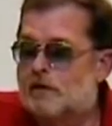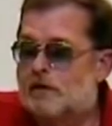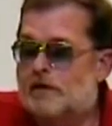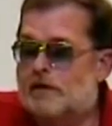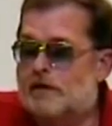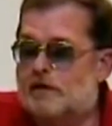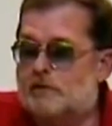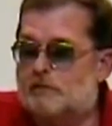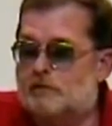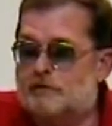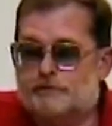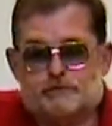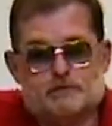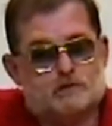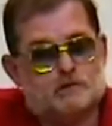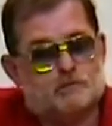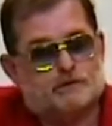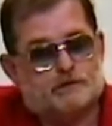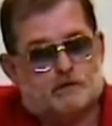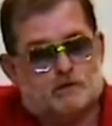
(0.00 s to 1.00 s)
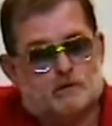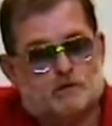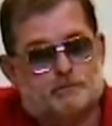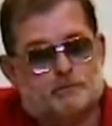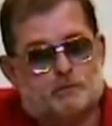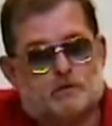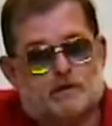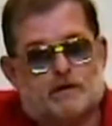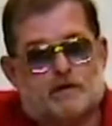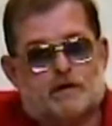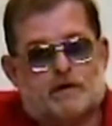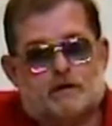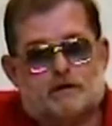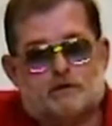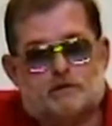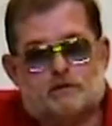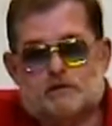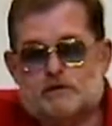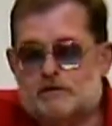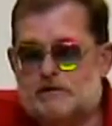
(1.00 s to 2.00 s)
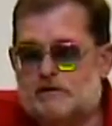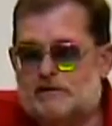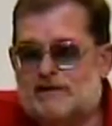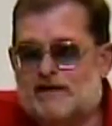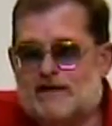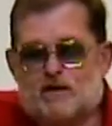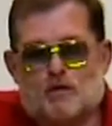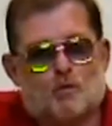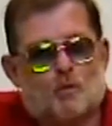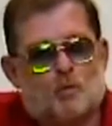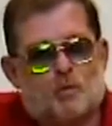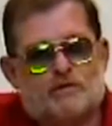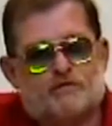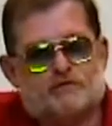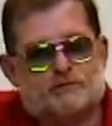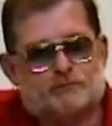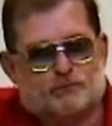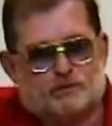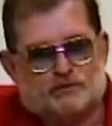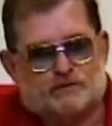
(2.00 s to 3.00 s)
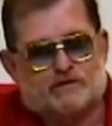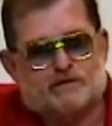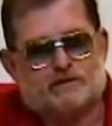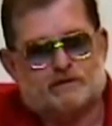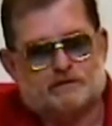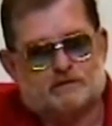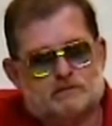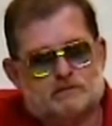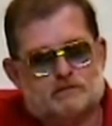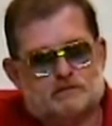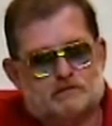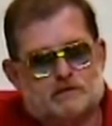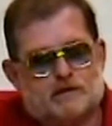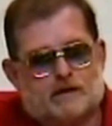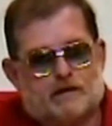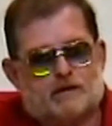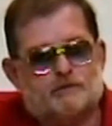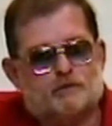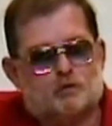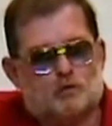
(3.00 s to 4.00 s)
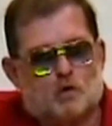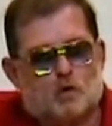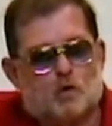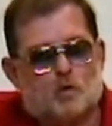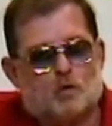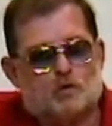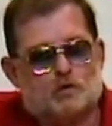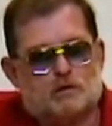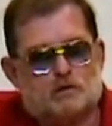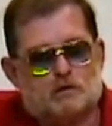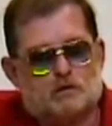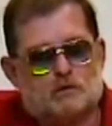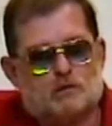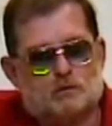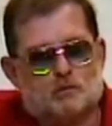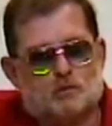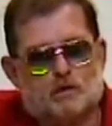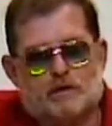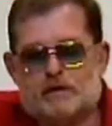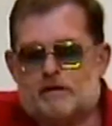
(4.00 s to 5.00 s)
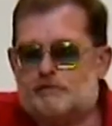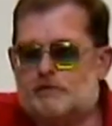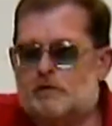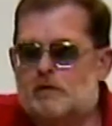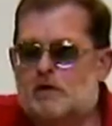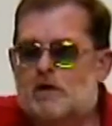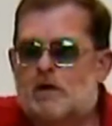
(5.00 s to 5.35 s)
and was recuperating, and you got a whispered kind of groan or whatever.